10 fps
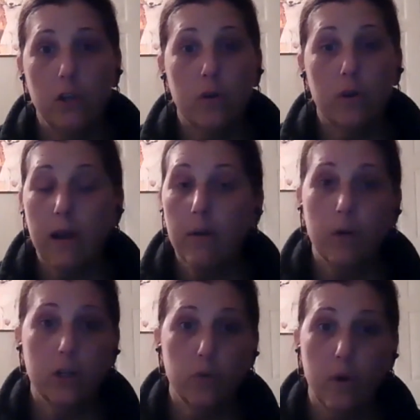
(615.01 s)
you cannot
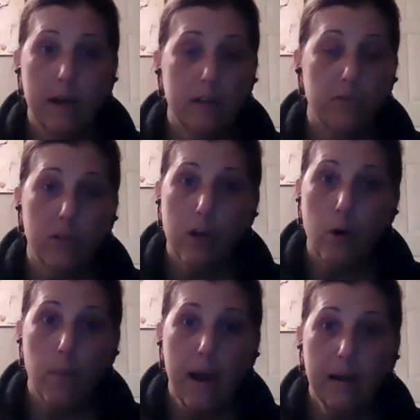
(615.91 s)
retroactively
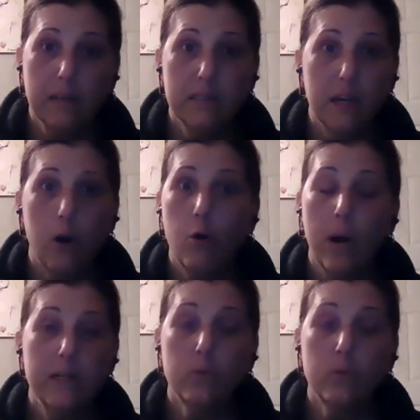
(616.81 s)
go back and say, oh,